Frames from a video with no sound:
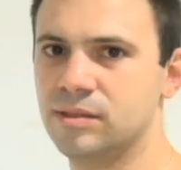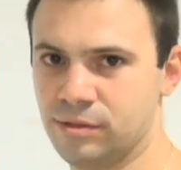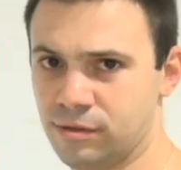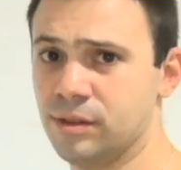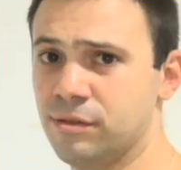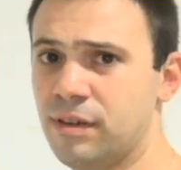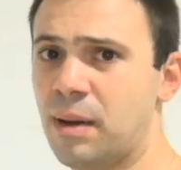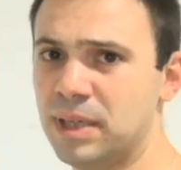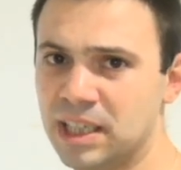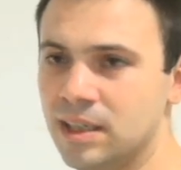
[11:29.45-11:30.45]
the
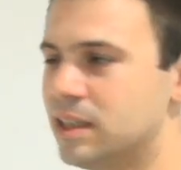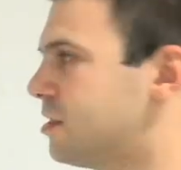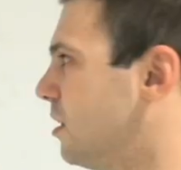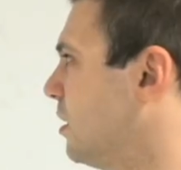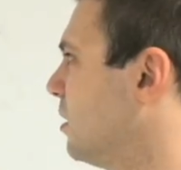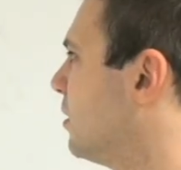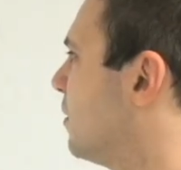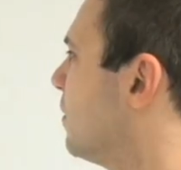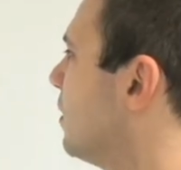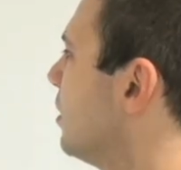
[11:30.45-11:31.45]
family, let's say,
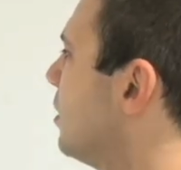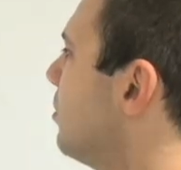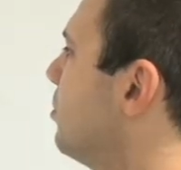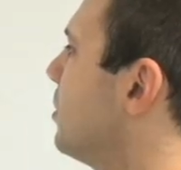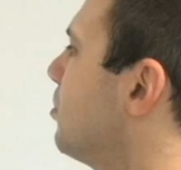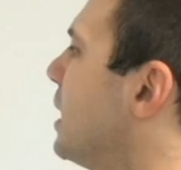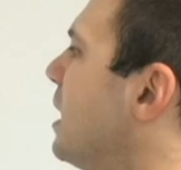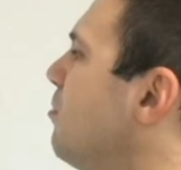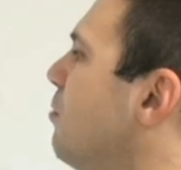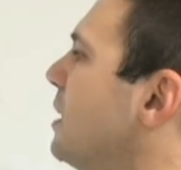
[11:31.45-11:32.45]

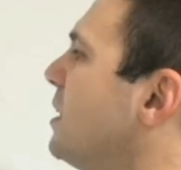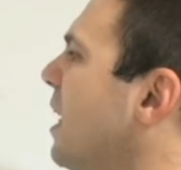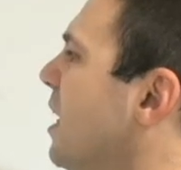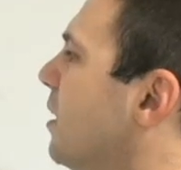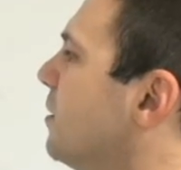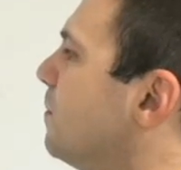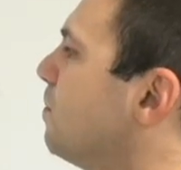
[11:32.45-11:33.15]
became fatria.